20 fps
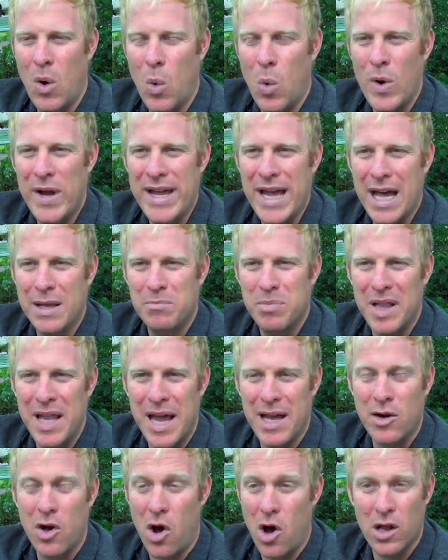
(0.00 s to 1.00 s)
We had
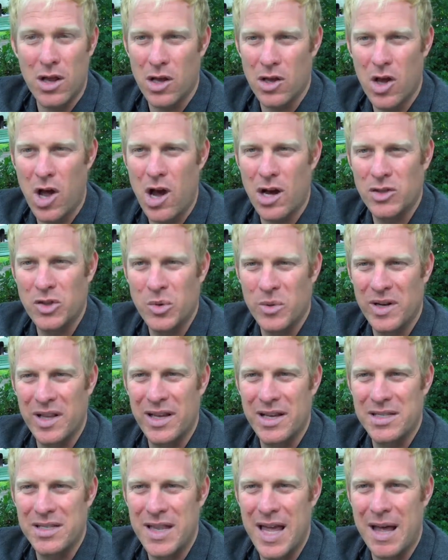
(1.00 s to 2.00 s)
planned all along to
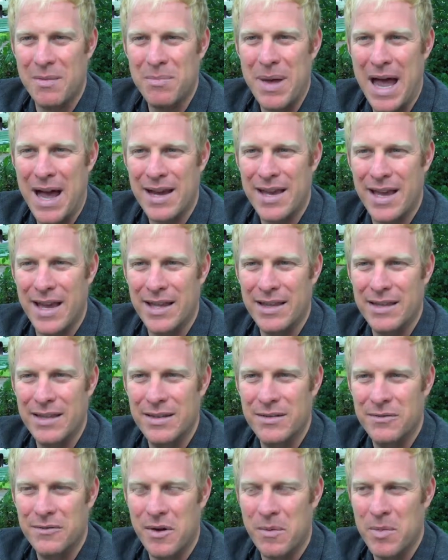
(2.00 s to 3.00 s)
release that backend
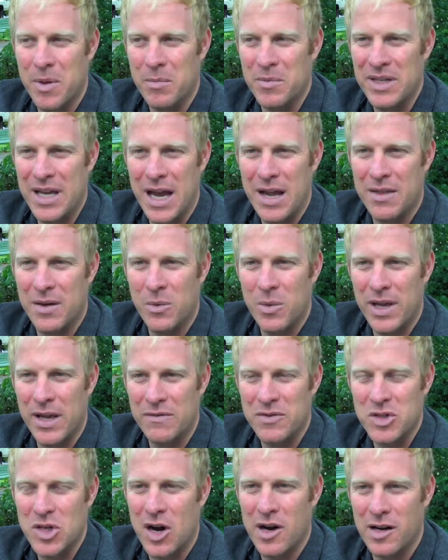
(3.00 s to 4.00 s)
from the day that we
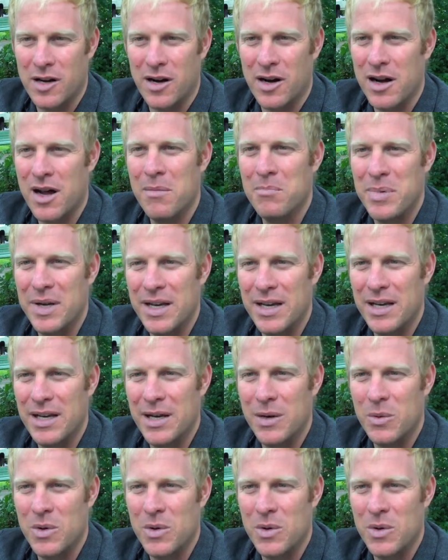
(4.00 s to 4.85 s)
have started our company.